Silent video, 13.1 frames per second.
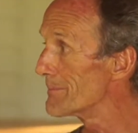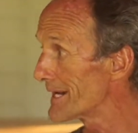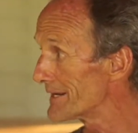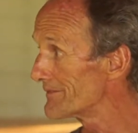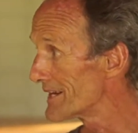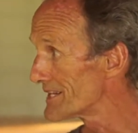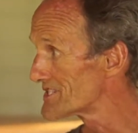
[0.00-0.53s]

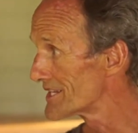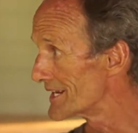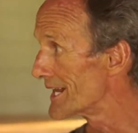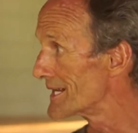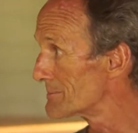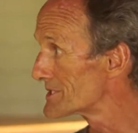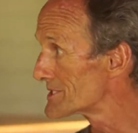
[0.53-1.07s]
manifest in
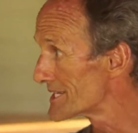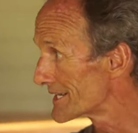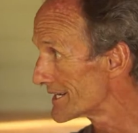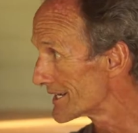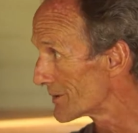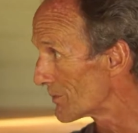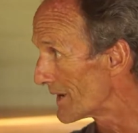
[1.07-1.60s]
any
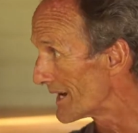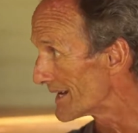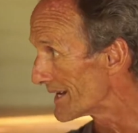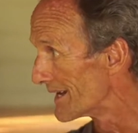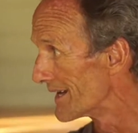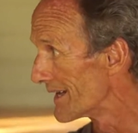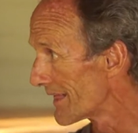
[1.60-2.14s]
particular way.
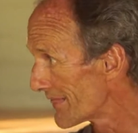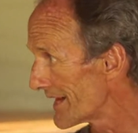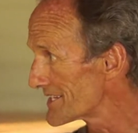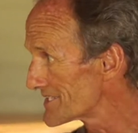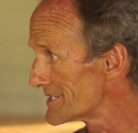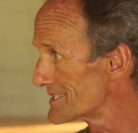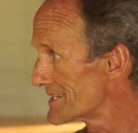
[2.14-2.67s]

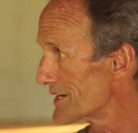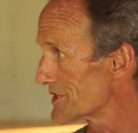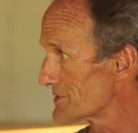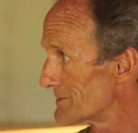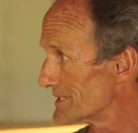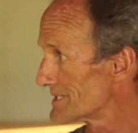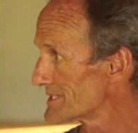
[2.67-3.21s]
That's
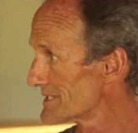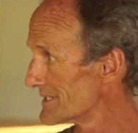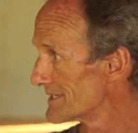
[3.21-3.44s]
detachment.